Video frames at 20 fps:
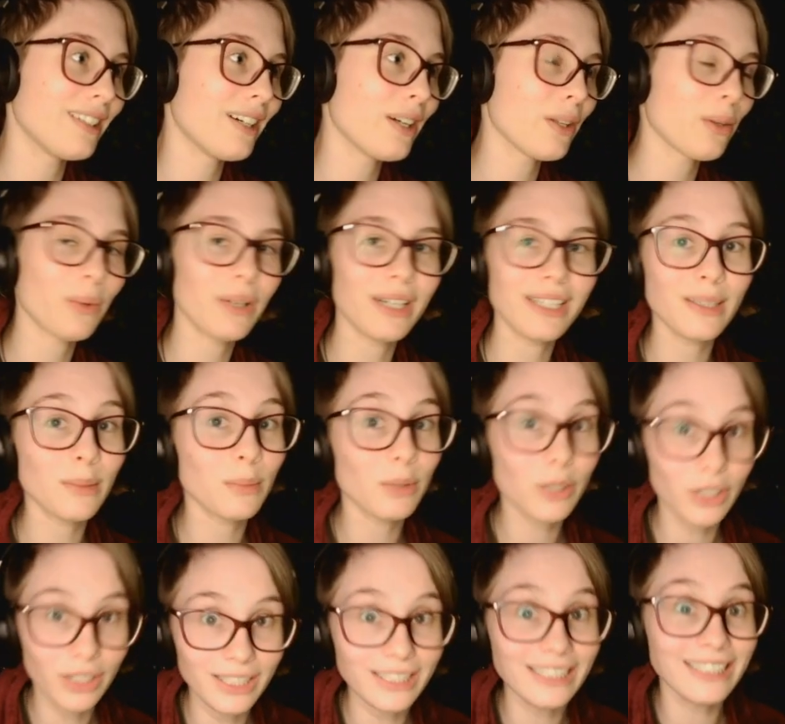Otherwise, I'm
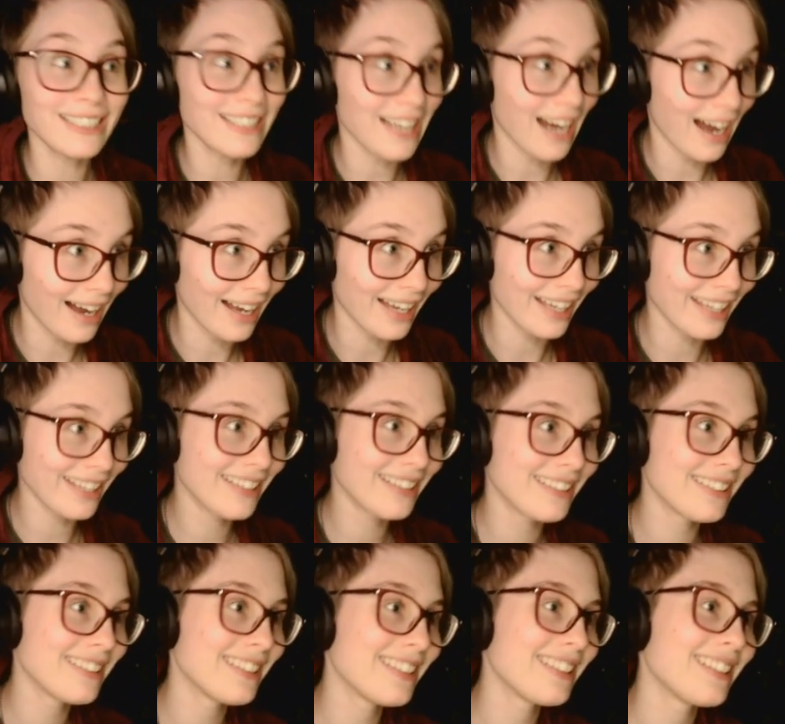gonna die.
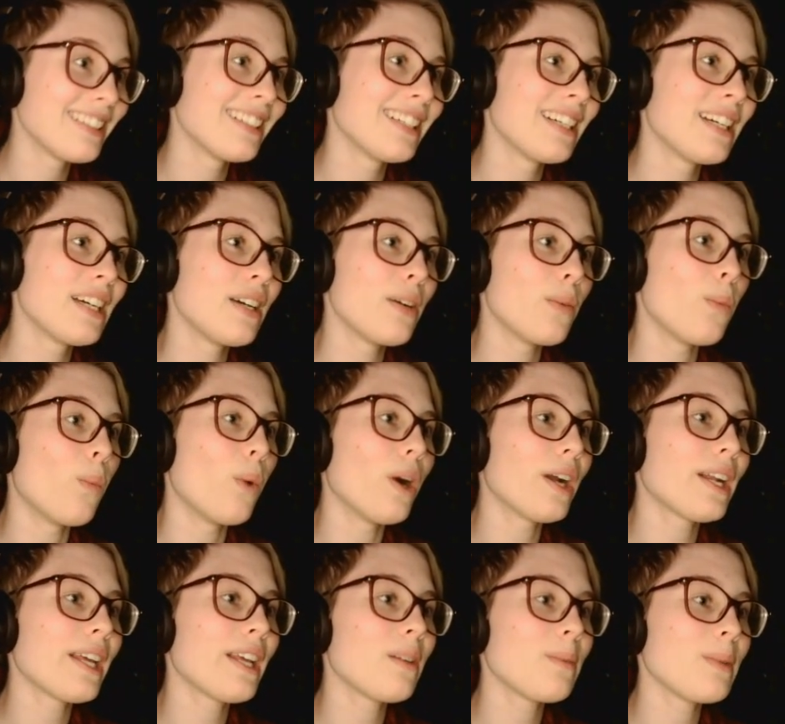
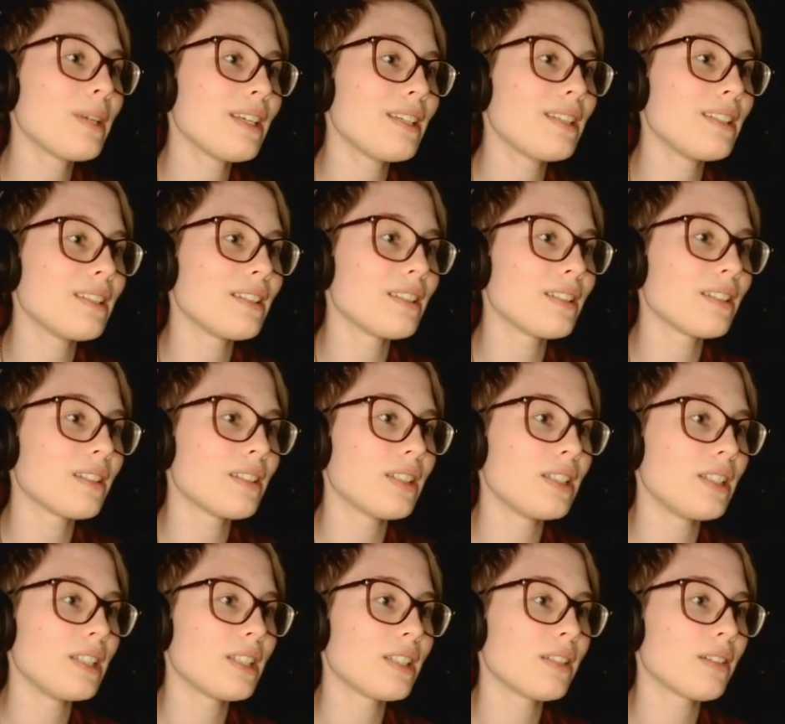1 enemy here,
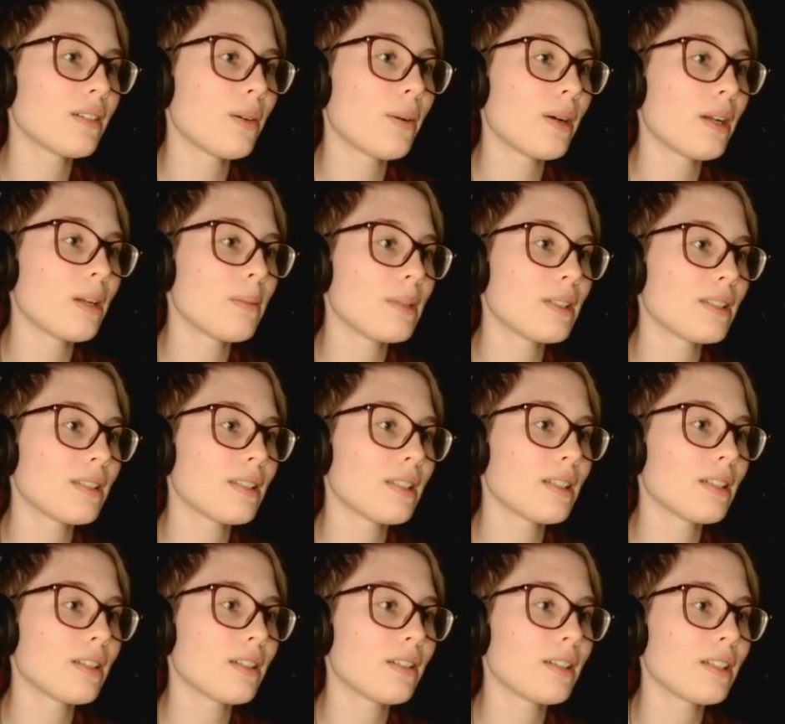0 enemies
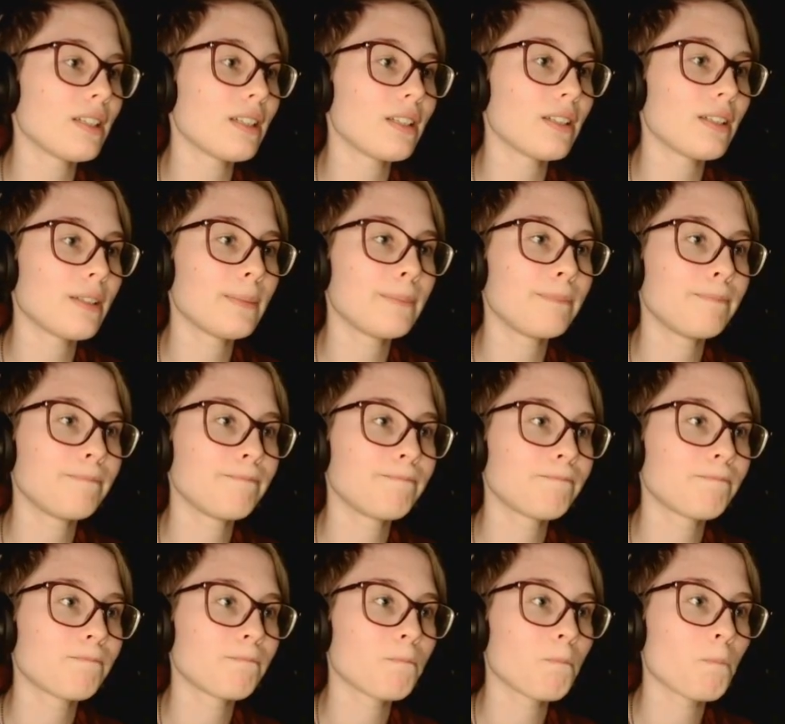here and here.
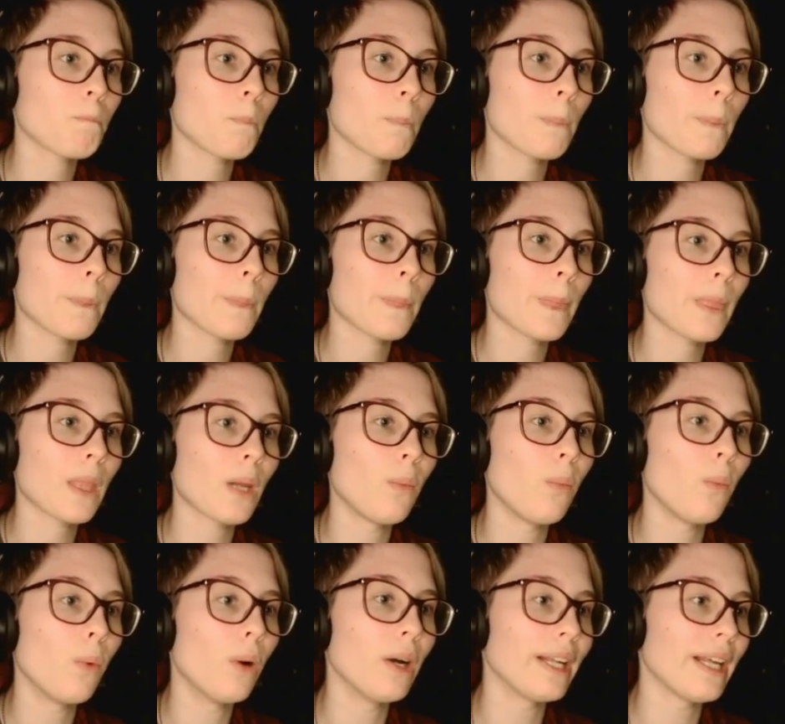
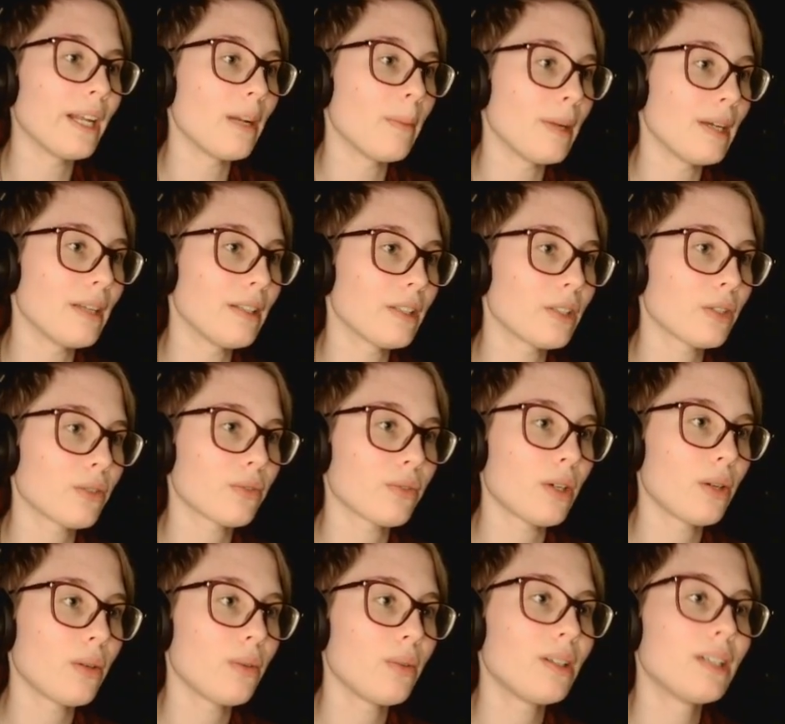1 enemy in this
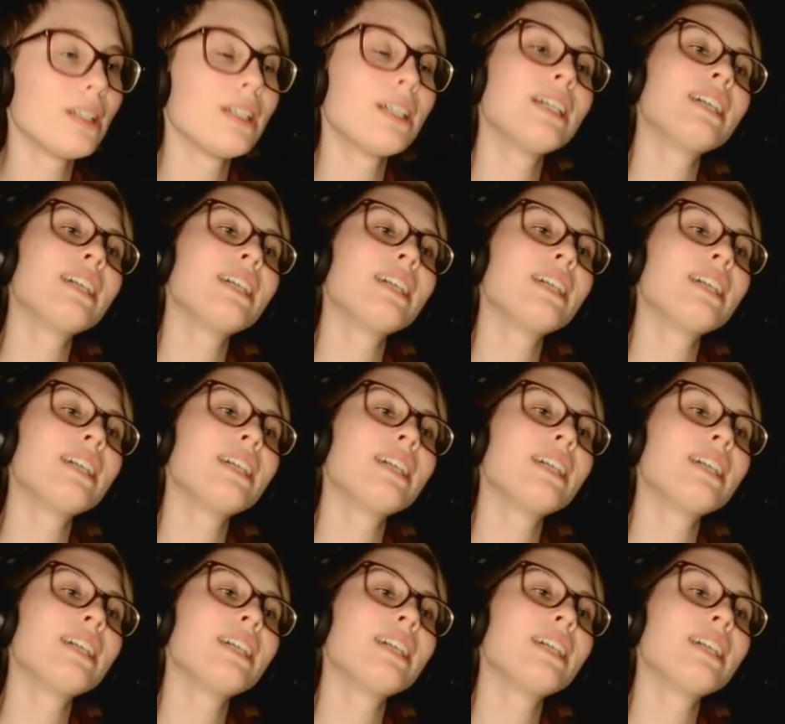row.